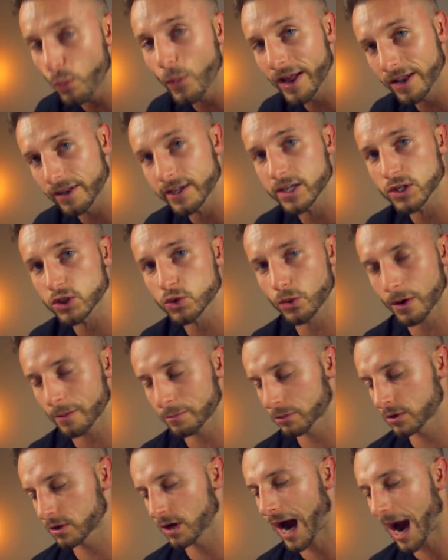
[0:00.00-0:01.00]
willing
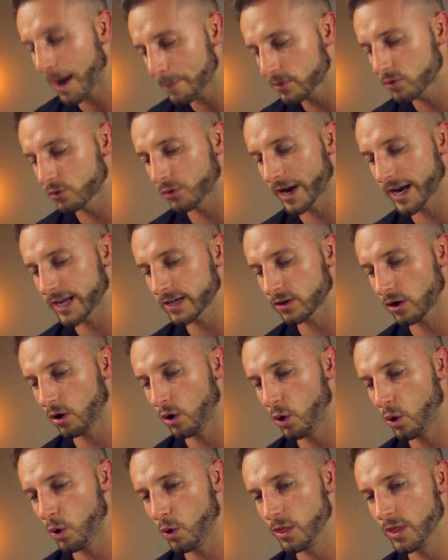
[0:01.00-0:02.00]
to upgrade
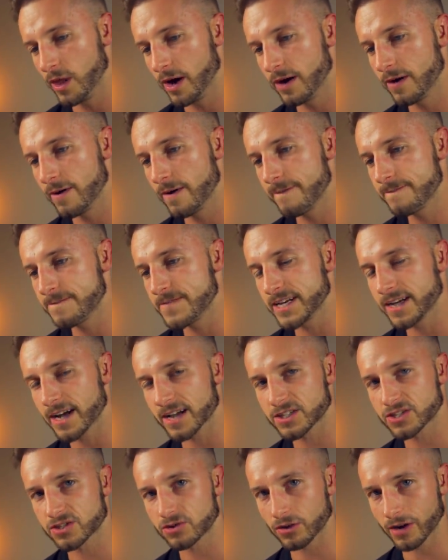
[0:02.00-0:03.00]
on
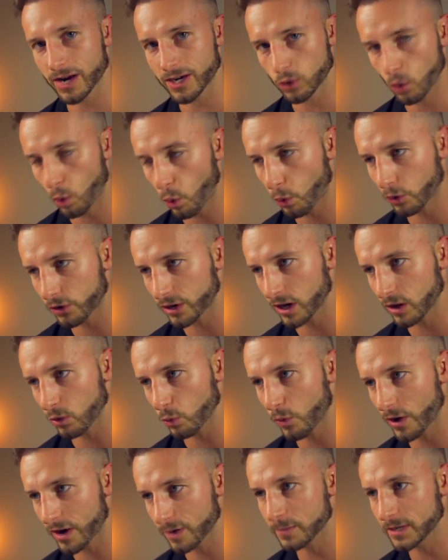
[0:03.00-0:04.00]
finasteride oral
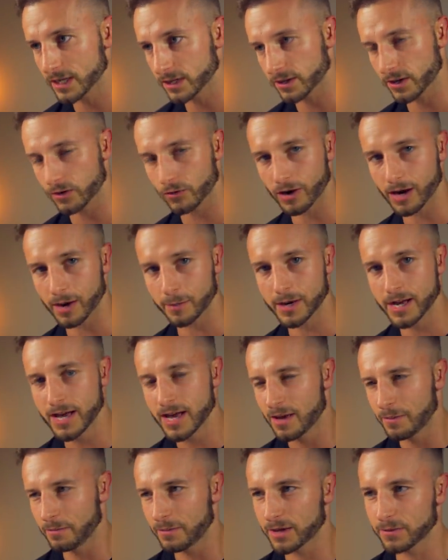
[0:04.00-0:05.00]
1 milligram,
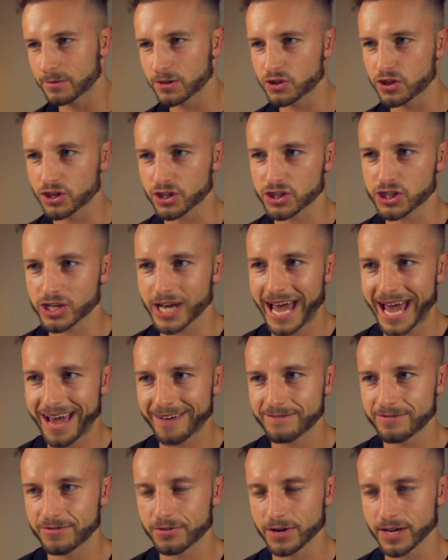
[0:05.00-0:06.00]
maybe just
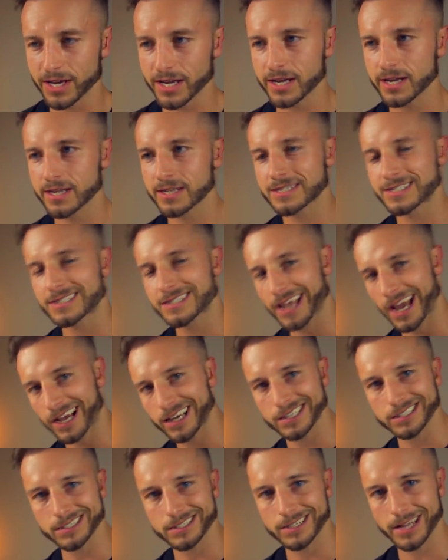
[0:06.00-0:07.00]
every
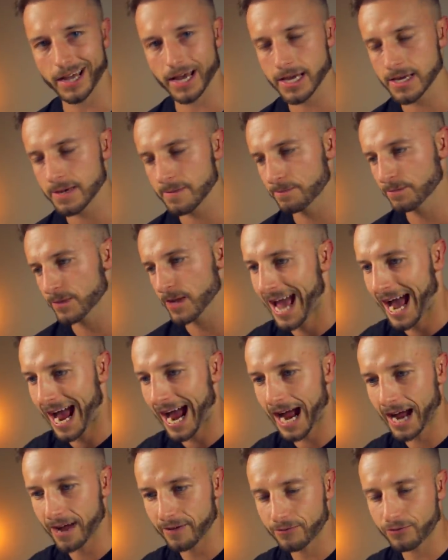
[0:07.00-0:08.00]
second day.
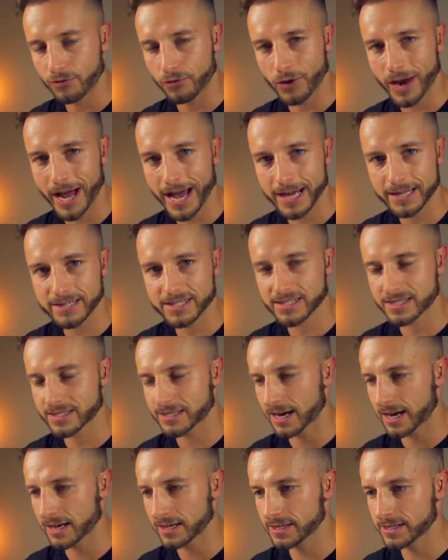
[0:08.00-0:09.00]
I've read
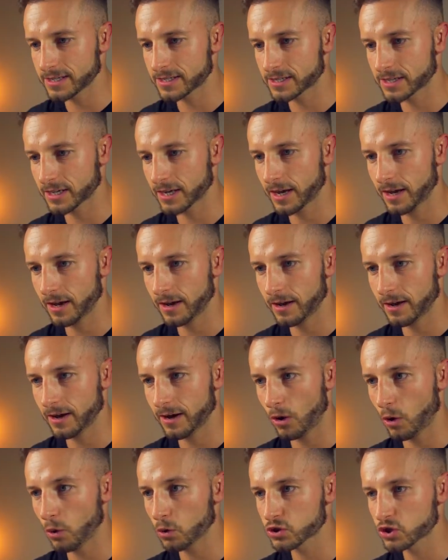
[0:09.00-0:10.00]
studies,
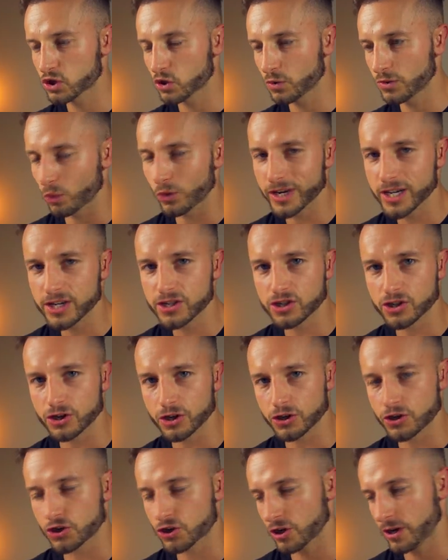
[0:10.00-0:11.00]
also
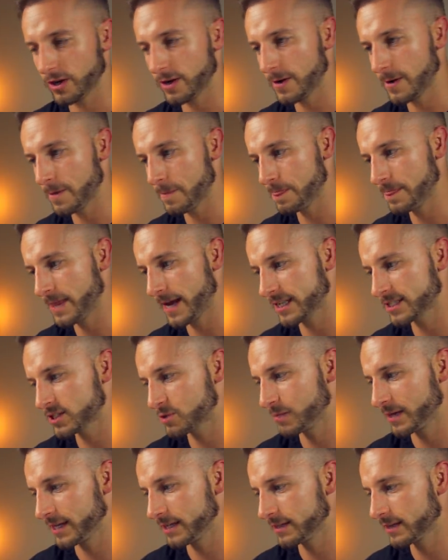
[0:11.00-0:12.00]
research that's
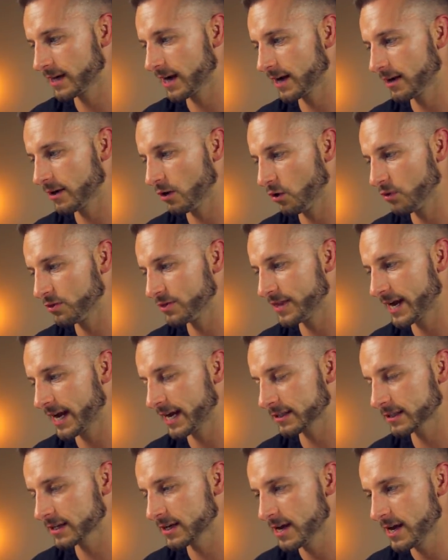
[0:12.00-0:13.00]
been done on
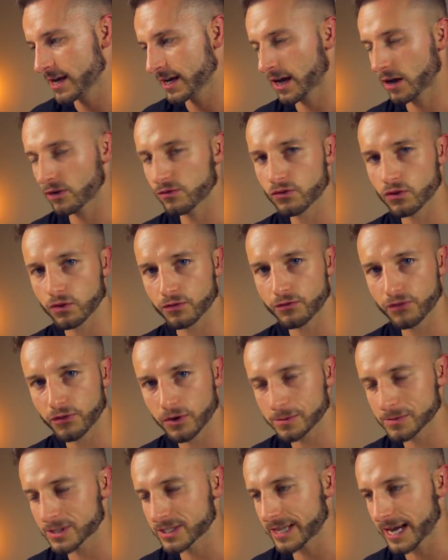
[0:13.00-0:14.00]
that kind of
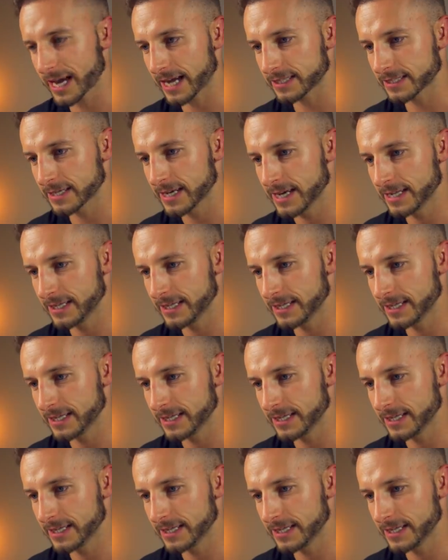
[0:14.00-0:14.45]
confirms that